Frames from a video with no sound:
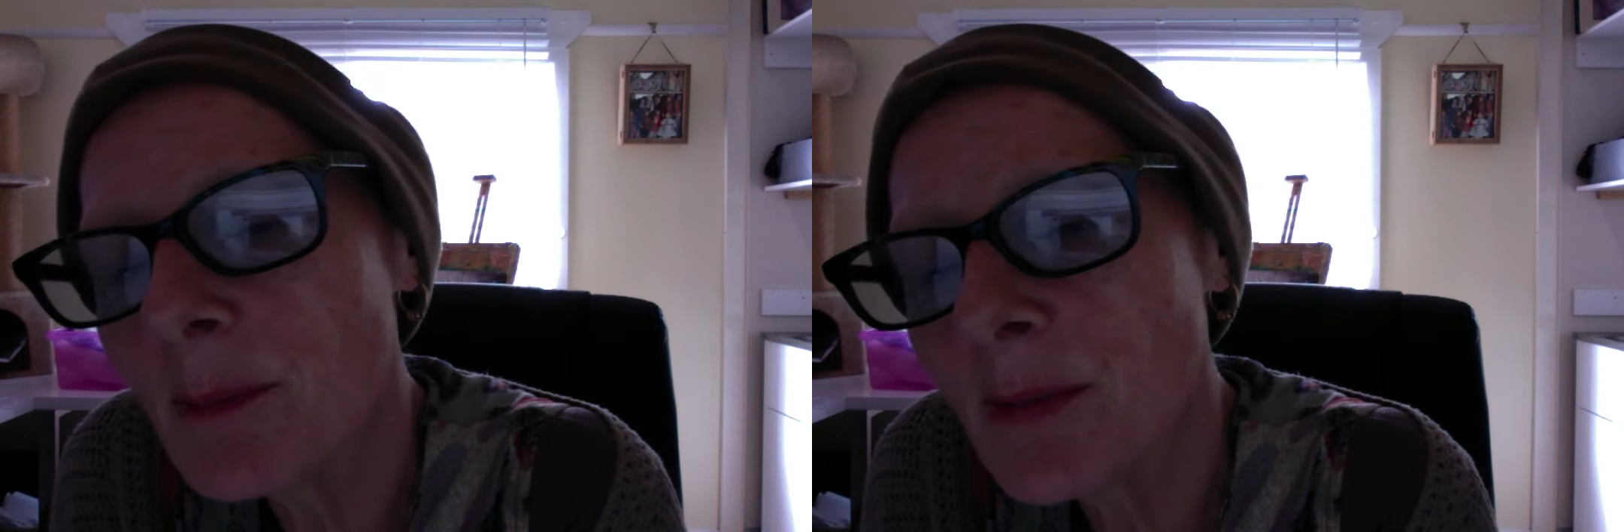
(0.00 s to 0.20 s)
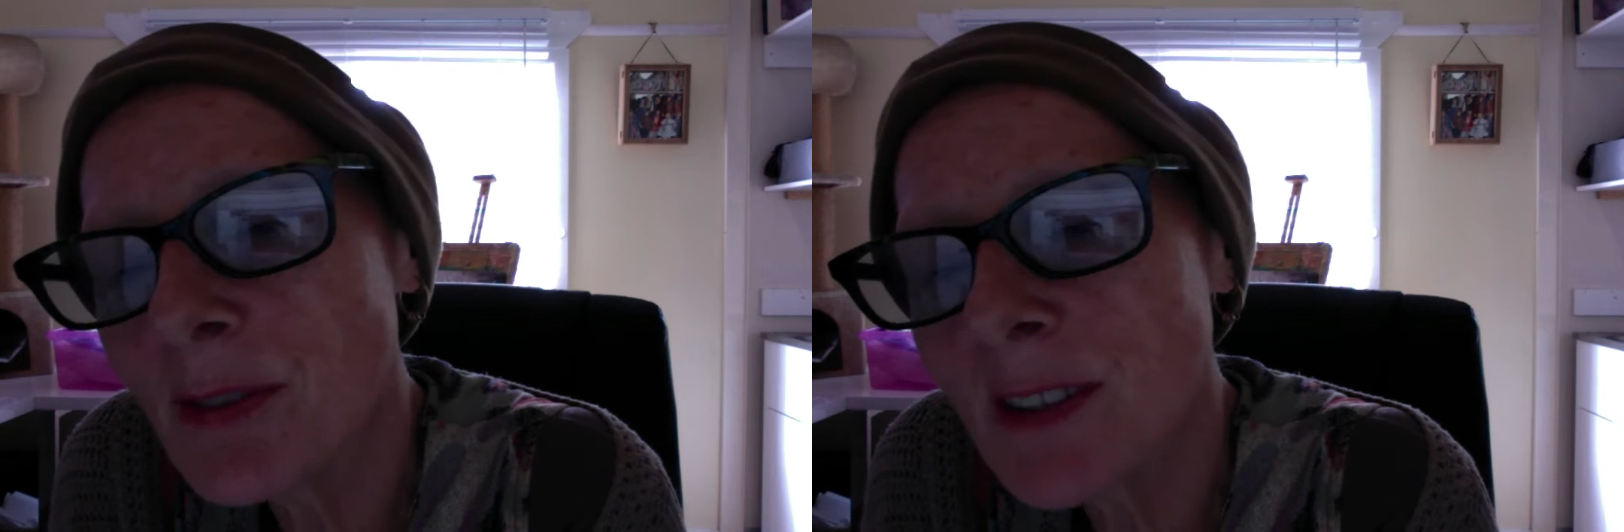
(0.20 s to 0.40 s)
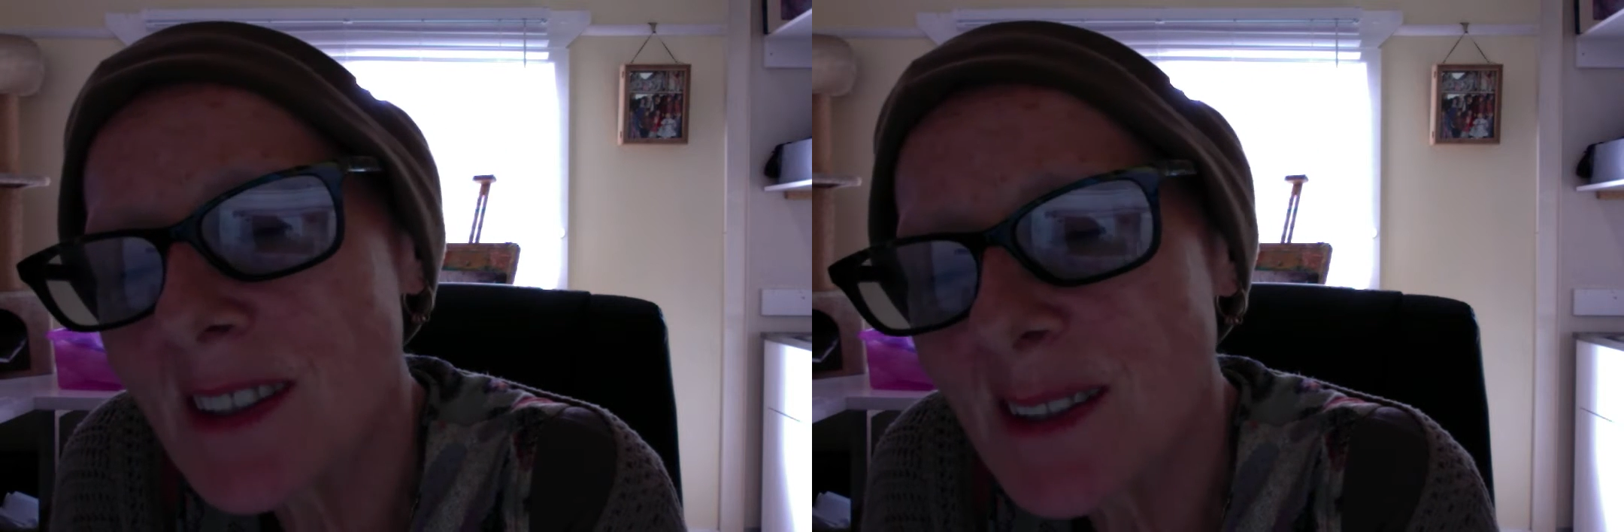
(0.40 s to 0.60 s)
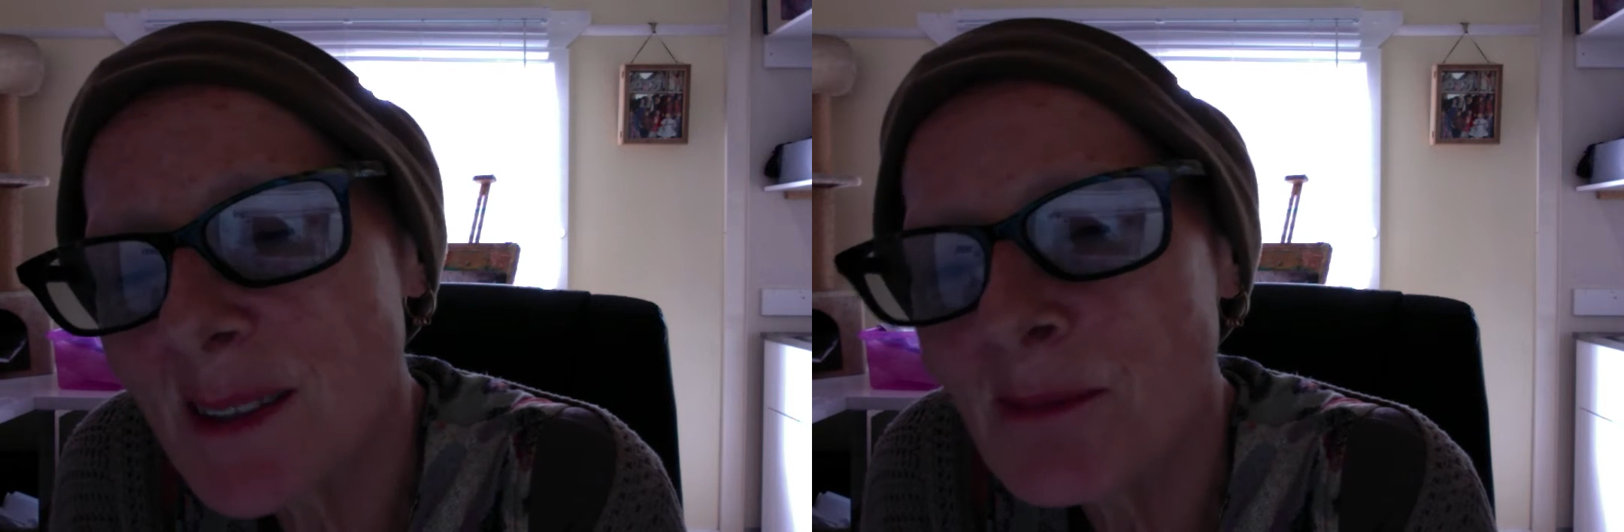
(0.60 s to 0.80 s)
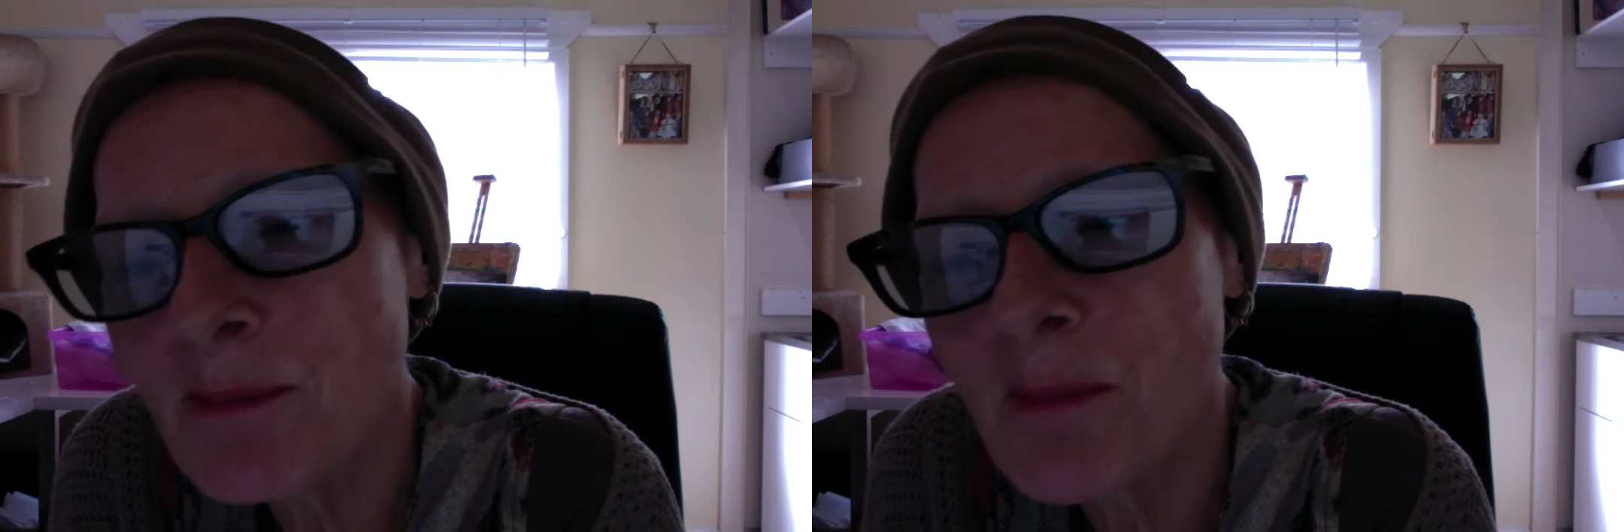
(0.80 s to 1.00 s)

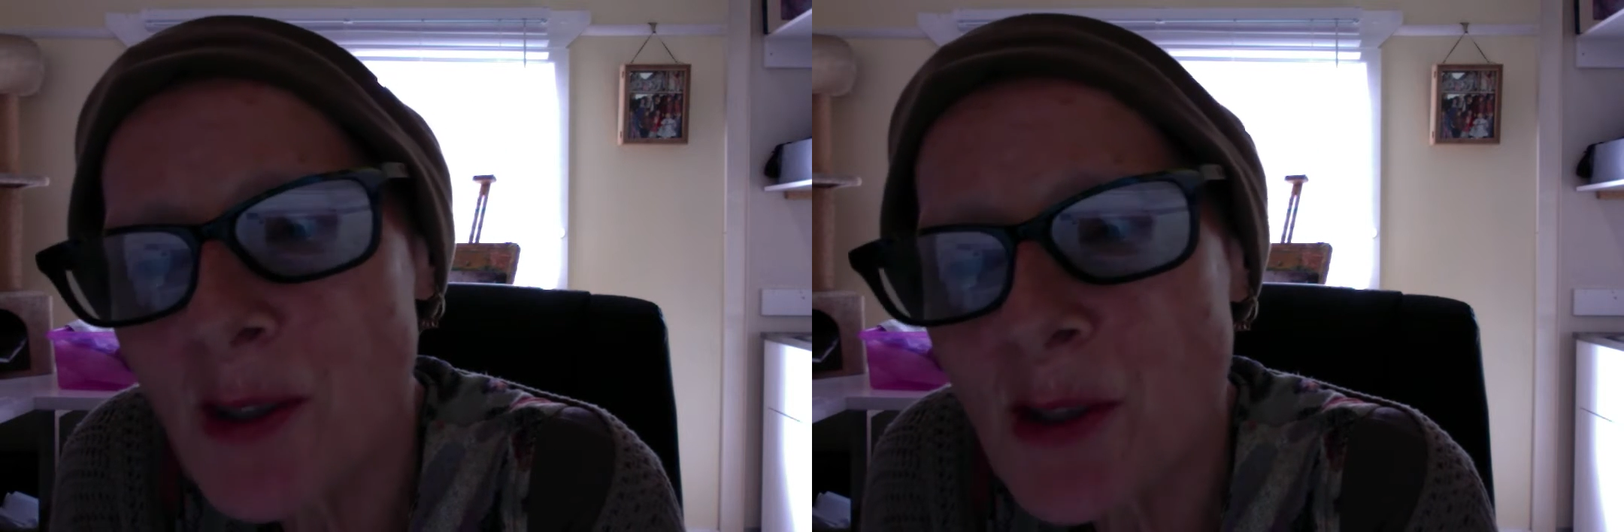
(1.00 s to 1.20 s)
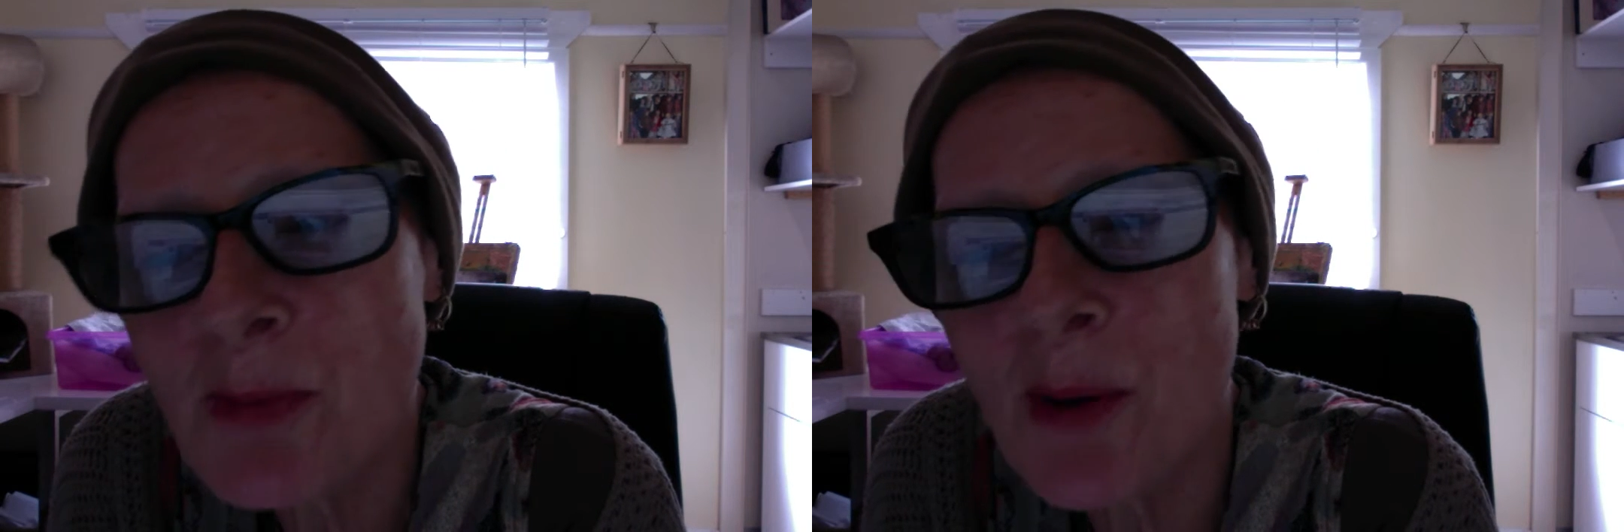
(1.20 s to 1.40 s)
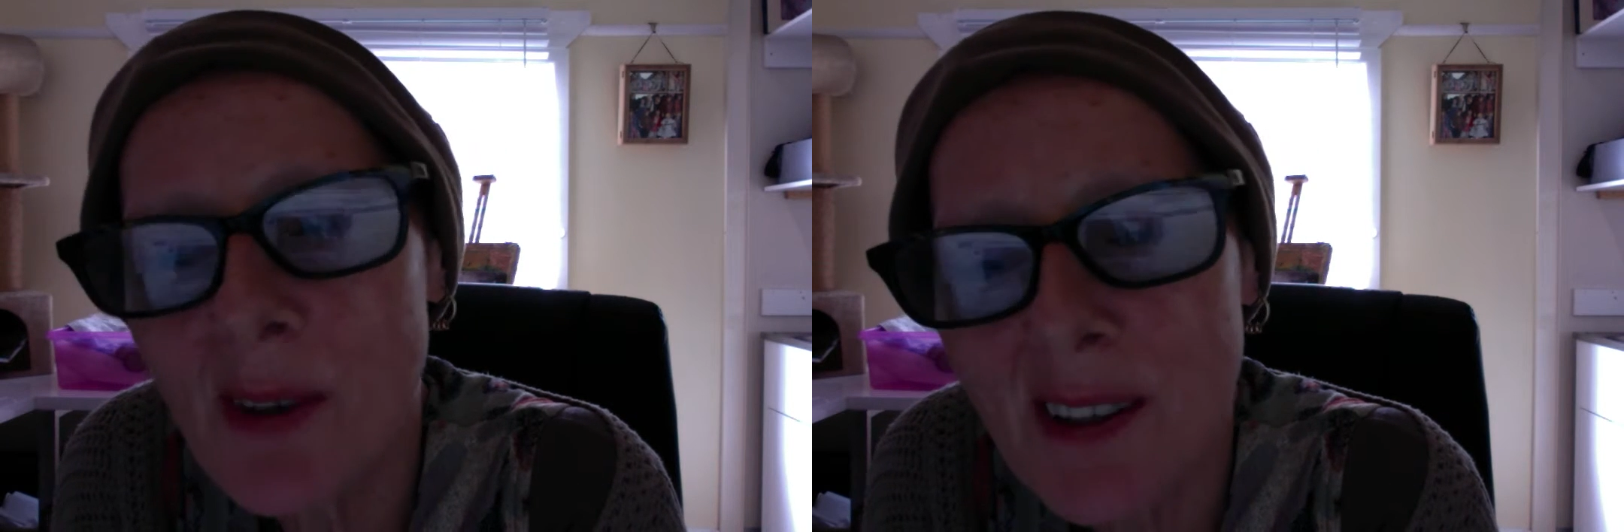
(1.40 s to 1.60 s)
feeling much more